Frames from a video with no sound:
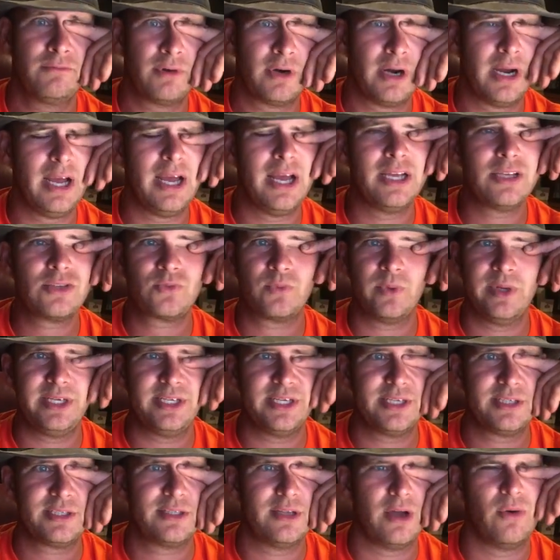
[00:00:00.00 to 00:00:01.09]
for us, we
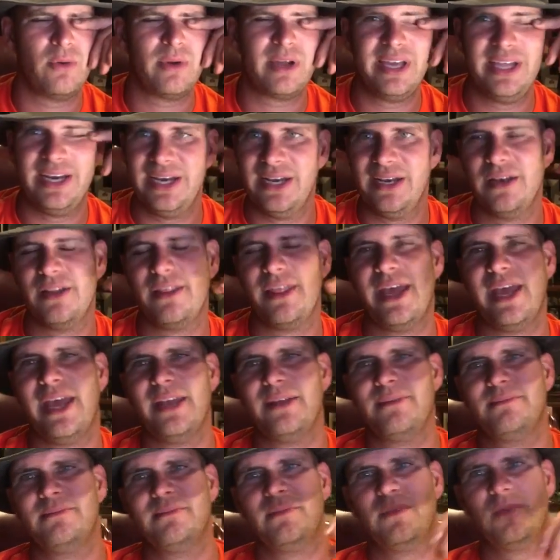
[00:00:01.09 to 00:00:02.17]
just don't get into
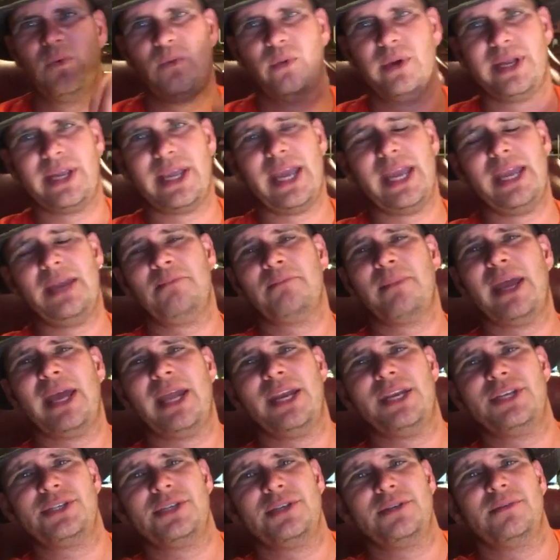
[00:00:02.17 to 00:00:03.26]
that. We can't
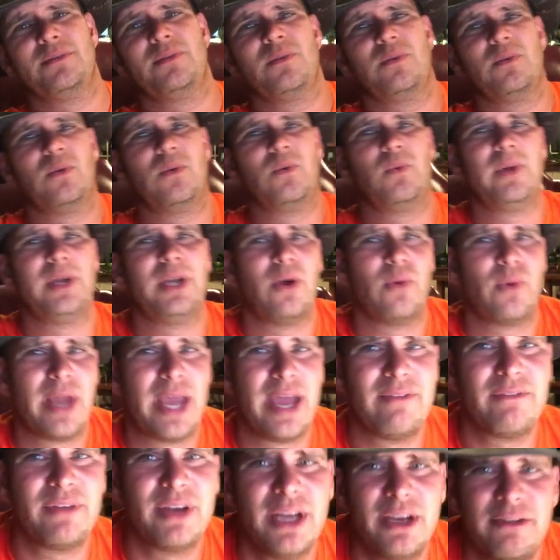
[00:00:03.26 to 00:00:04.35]
manage it. We don't
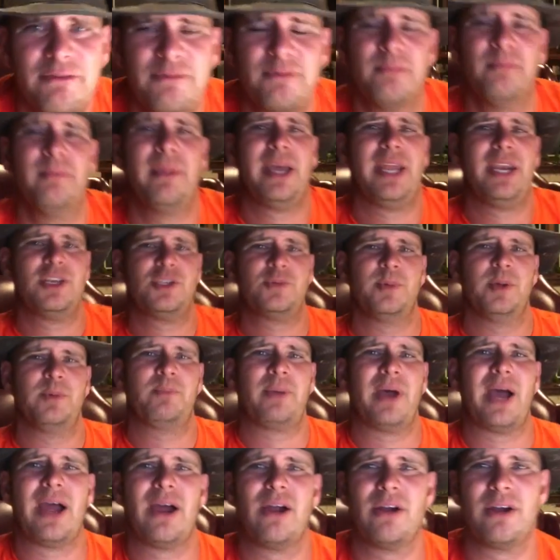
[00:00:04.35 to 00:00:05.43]
have enough management
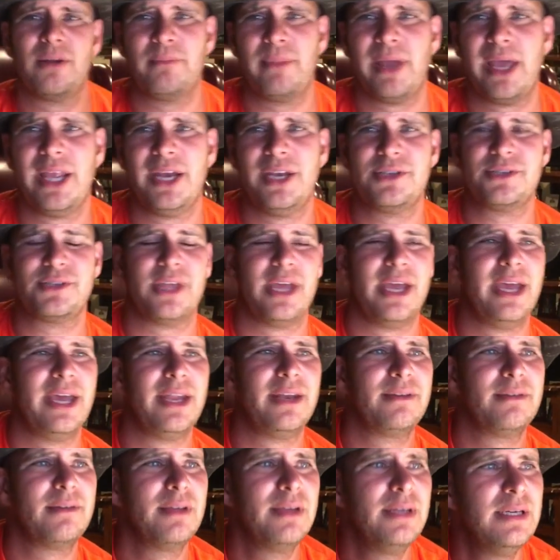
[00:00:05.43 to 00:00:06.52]
power to manage
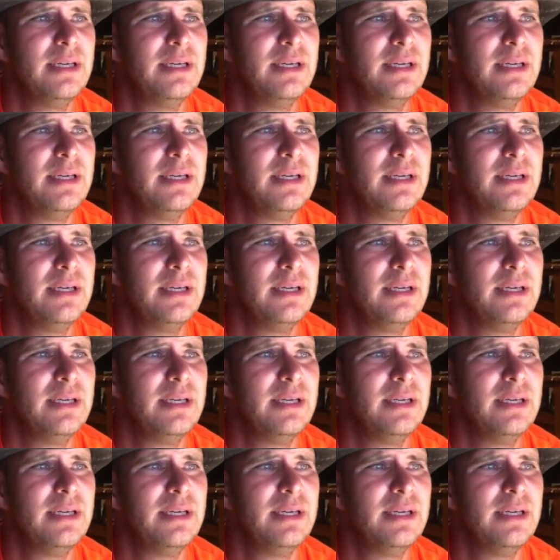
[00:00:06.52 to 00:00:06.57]
that.